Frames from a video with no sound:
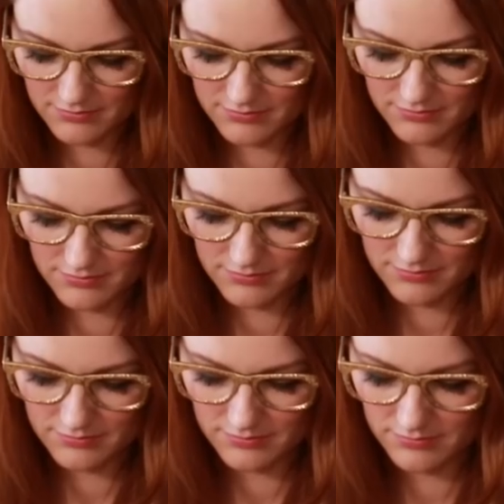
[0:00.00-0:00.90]

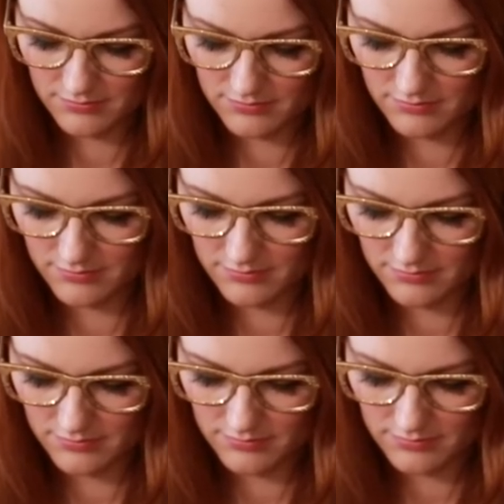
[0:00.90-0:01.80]

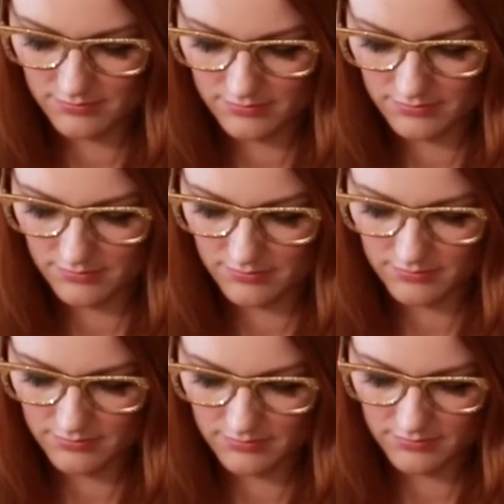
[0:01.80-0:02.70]

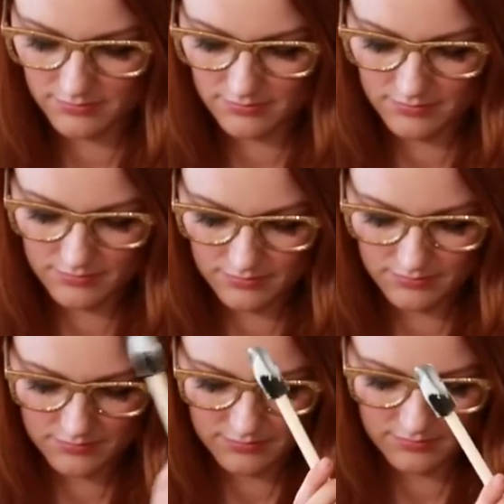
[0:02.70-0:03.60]

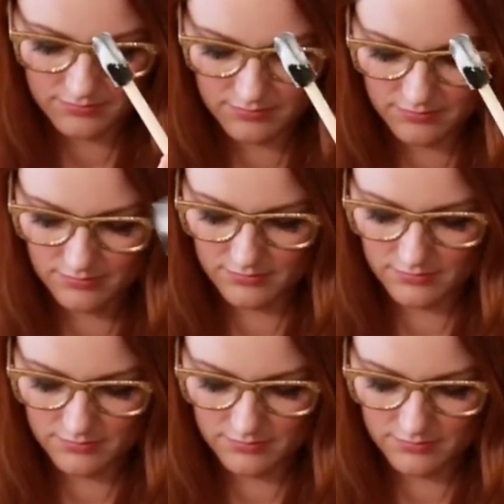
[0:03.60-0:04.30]
This person isn't speaking.